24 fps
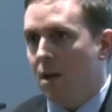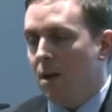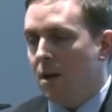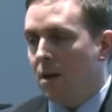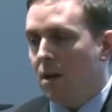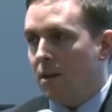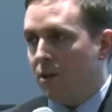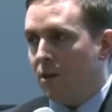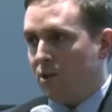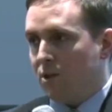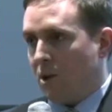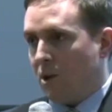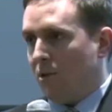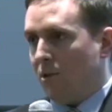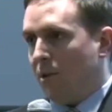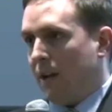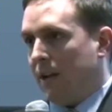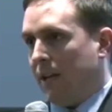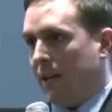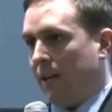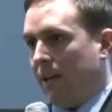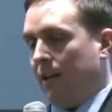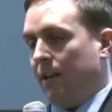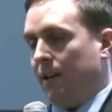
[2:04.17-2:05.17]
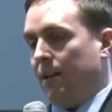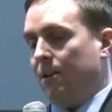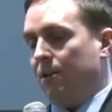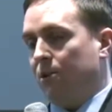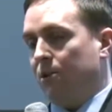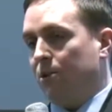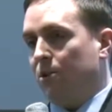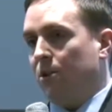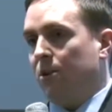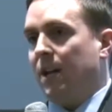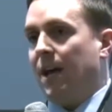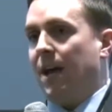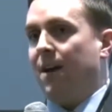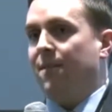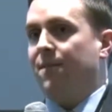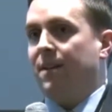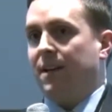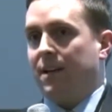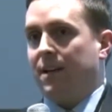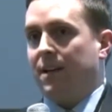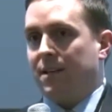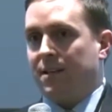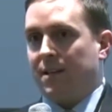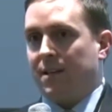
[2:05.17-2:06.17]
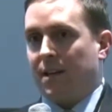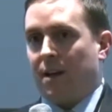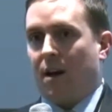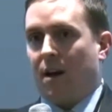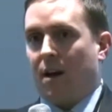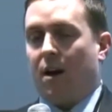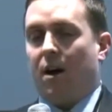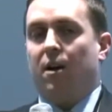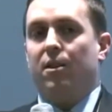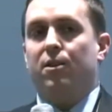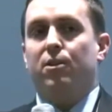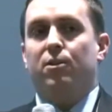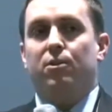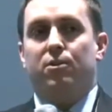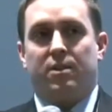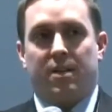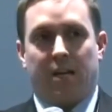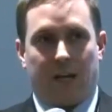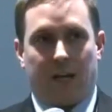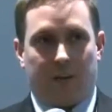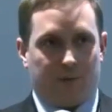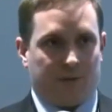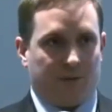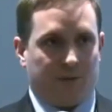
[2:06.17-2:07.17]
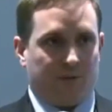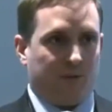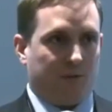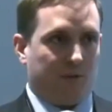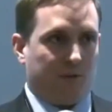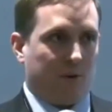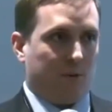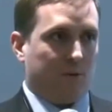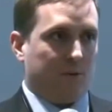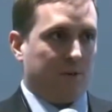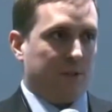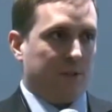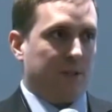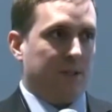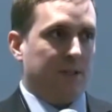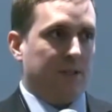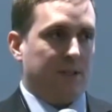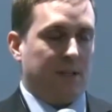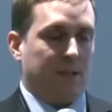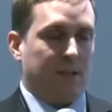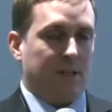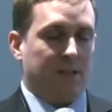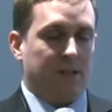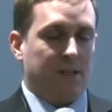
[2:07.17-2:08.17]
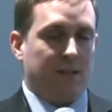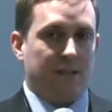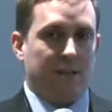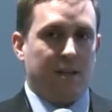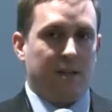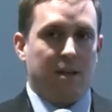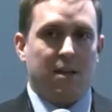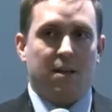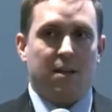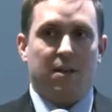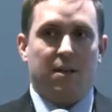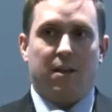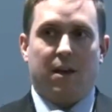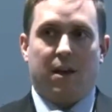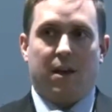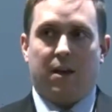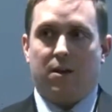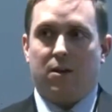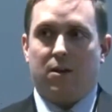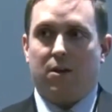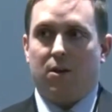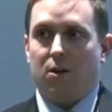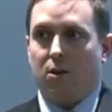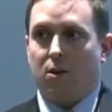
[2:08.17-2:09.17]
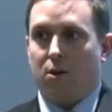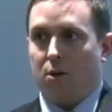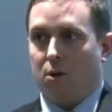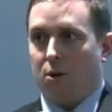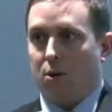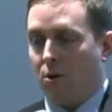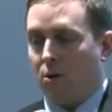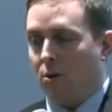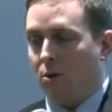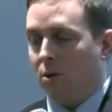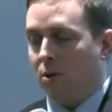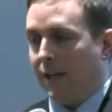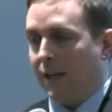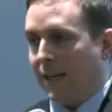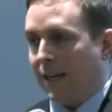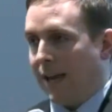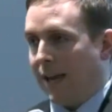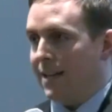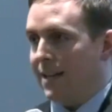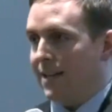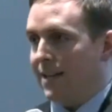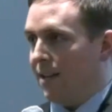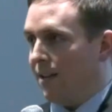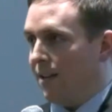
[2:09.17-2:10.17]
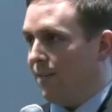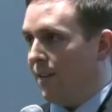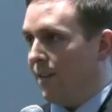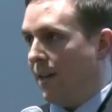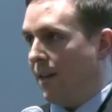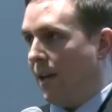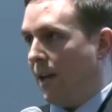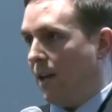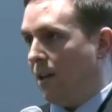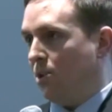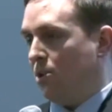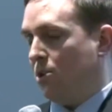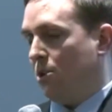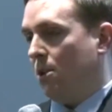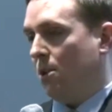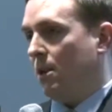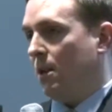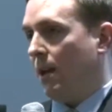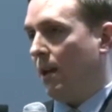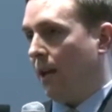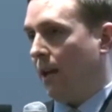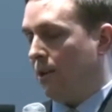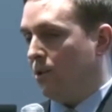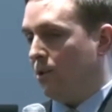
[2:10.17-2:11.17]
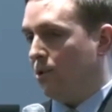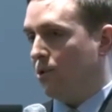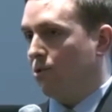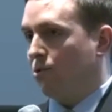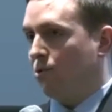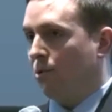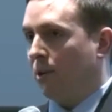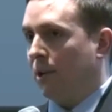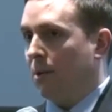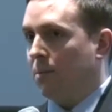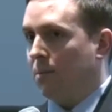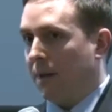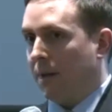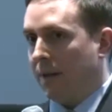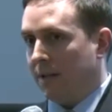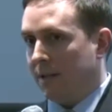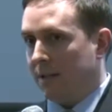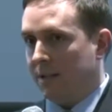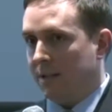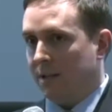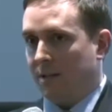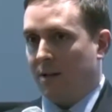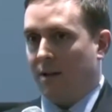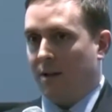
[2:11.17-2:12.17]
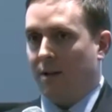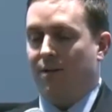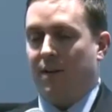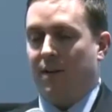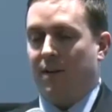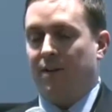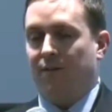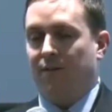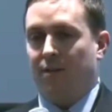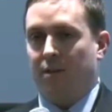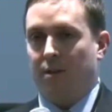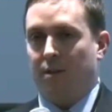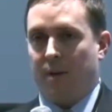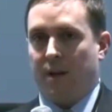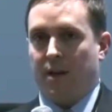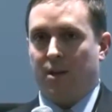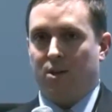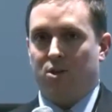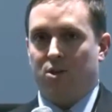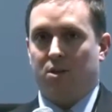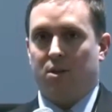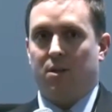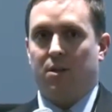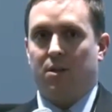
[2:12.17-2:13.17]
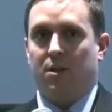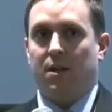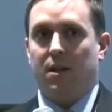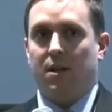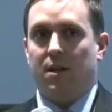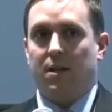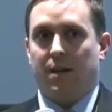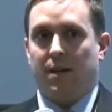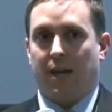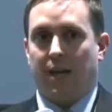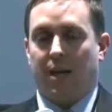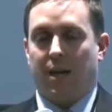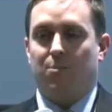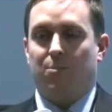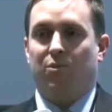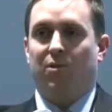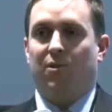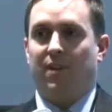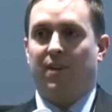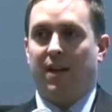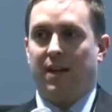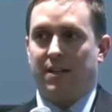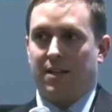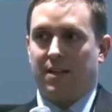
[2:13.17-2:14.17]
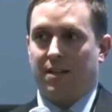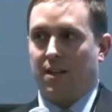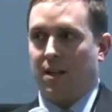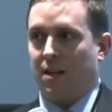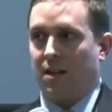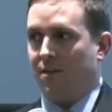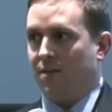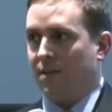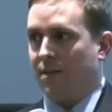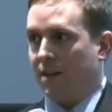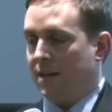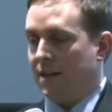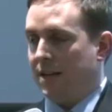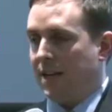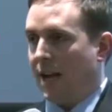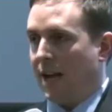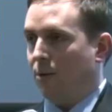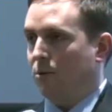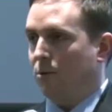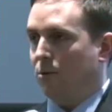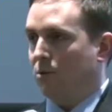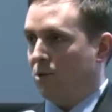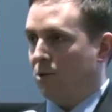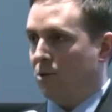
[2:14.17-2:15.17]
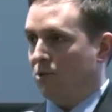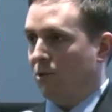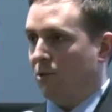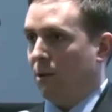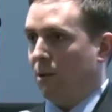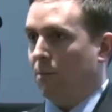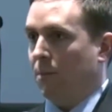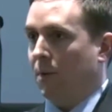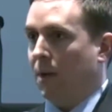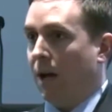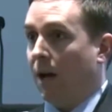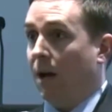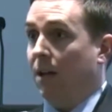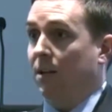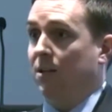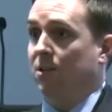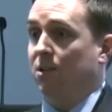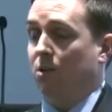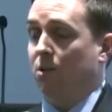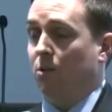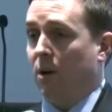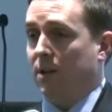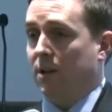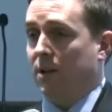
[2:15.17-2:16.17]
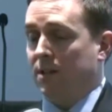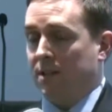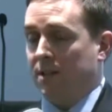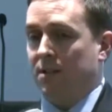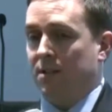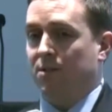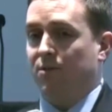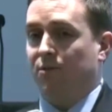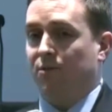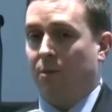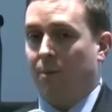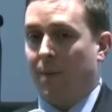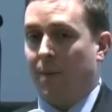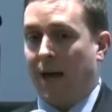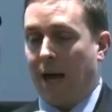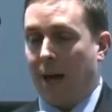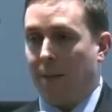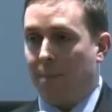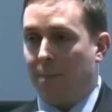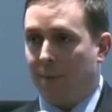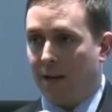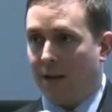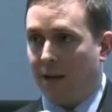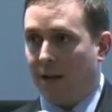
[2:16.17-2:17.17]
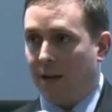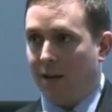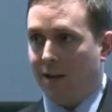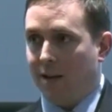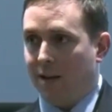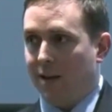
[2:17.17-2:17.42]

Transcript: There's already good evidence in other types of Crohn's disease that early identification and treatment of inflammation can prevent a lot of the downstream consequences from happening.